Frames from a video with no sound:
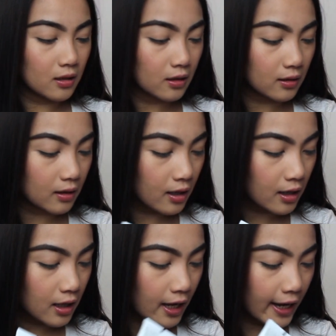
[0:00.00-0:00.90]
the look,
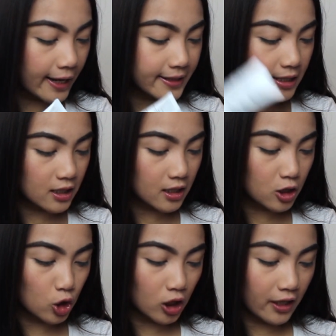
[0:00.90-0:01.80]
and this
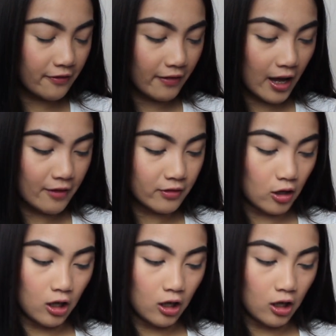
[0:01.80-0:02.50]
is $35.